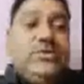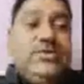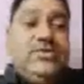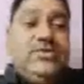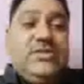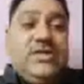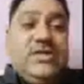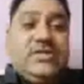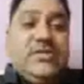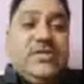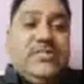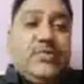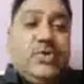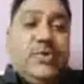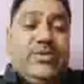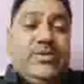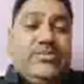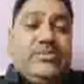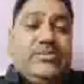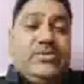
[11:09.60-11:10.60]
are some
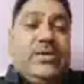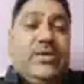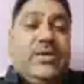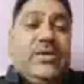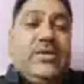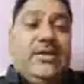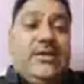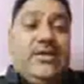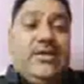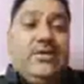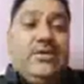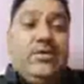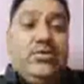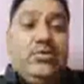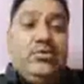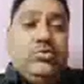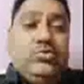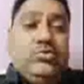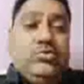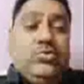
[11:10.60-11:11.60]
problems related
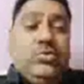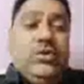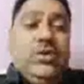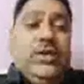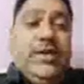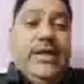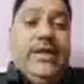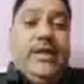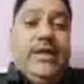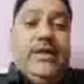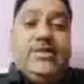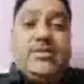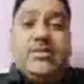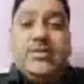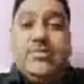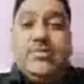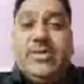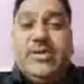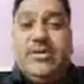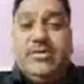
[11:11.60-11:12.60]
to
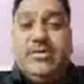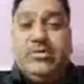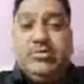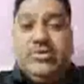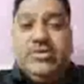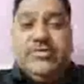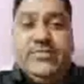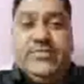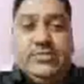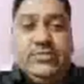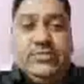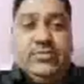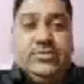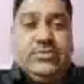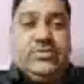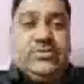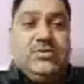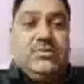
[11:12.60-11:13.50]
indiscriminate use of resource.